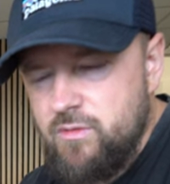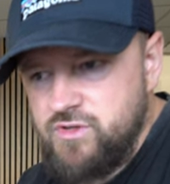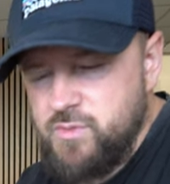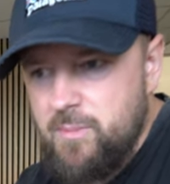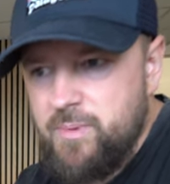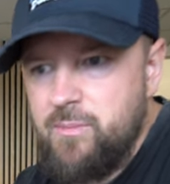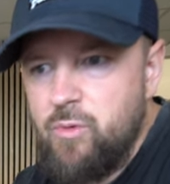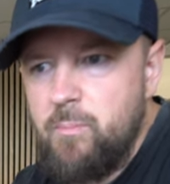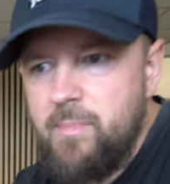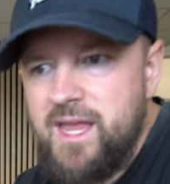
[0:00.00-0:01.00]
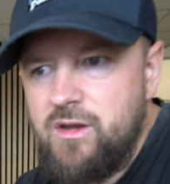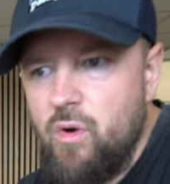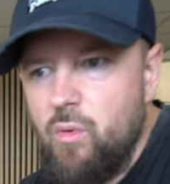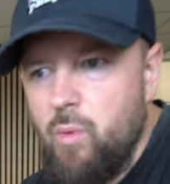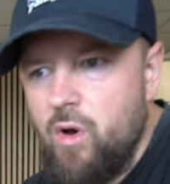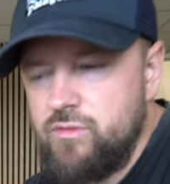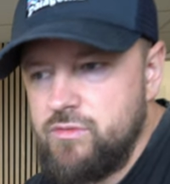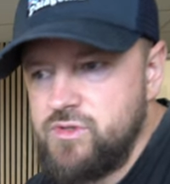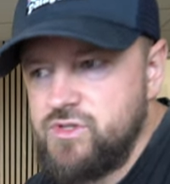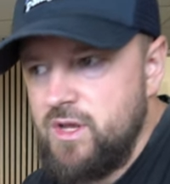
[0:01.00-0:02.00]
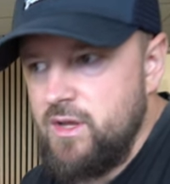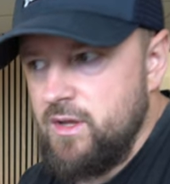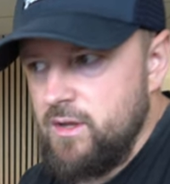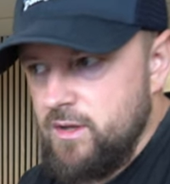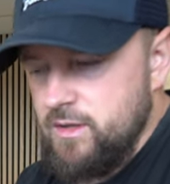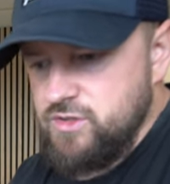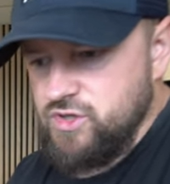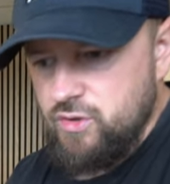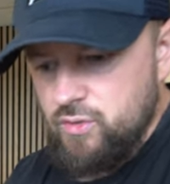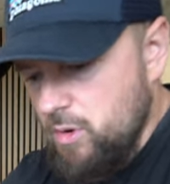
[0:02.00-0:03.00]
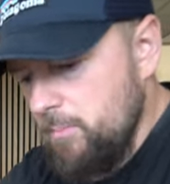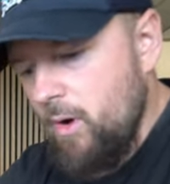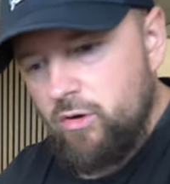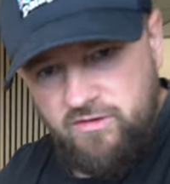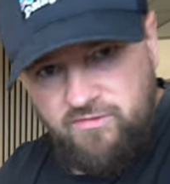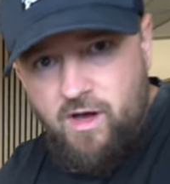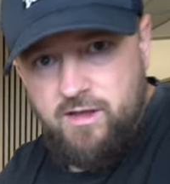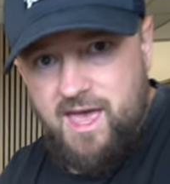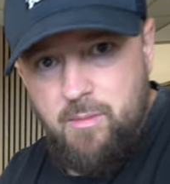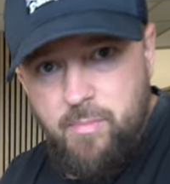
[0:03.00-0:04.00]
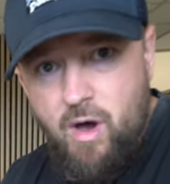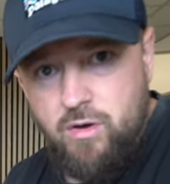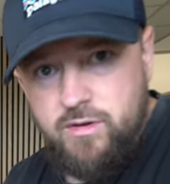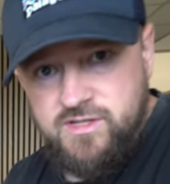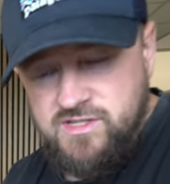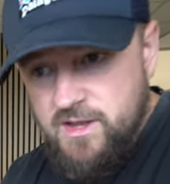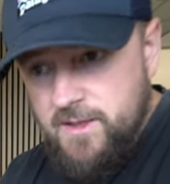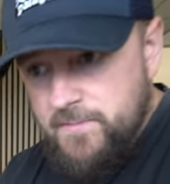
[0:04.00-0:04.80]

owners where people may not want to modify that box.